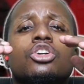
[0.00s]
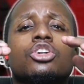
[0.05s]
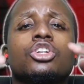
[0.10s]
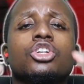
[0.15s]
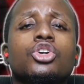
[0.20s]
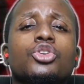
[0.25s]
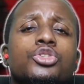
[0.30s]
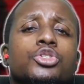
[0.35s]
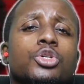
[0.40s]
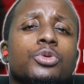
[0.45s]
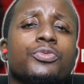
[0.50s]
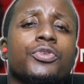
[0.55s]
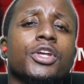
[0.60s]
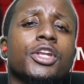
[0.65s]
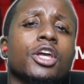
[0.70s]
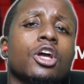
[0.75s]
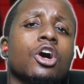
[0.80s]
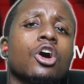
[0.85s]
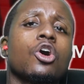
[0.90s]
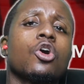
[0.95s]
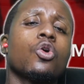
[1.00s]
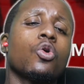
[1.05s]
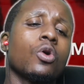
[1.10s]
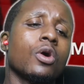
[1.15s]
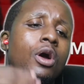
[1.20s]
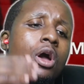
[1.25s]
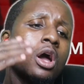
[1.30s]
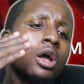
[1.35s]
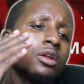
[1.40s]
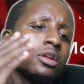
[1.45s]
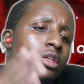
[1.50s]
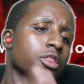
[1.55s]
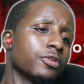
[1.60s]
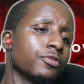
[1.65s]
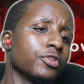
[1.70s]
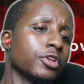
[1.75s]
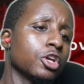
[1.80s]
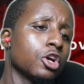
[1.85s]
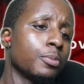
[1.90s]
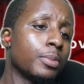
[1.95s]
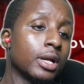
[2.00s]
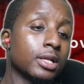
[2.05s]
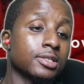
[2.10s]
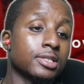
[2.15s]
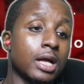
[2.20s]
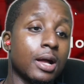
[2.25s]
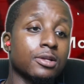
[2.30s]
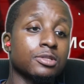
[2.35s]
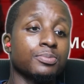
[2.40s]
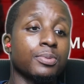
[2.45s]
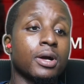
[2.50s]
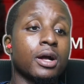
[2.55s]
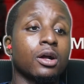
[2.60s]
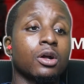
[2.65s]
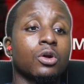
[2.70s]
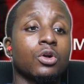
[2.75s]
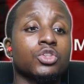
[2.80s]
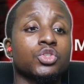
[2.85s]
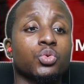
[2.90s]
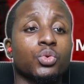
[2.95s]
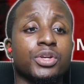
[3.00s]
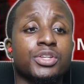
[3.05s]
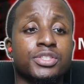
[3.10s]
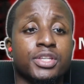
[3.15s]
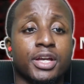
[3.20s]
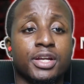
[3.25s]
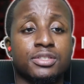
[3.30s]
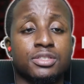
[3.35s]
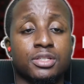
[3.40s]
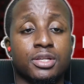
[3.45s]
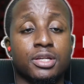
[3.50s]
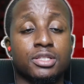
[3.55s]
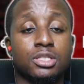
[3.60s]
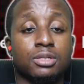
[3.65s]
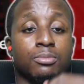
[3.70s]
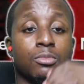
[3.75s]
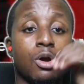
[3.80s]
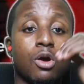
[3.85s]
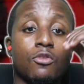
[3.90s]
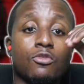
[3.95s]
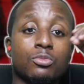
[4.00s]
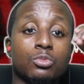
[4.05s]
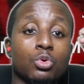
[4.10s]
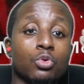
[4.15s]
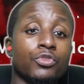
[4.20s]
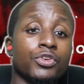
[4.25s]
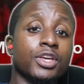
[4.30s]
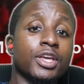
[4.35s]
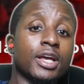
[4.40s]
YouTube video, another video about a top spot called 20 Seconds to Guess the Marvel Movie.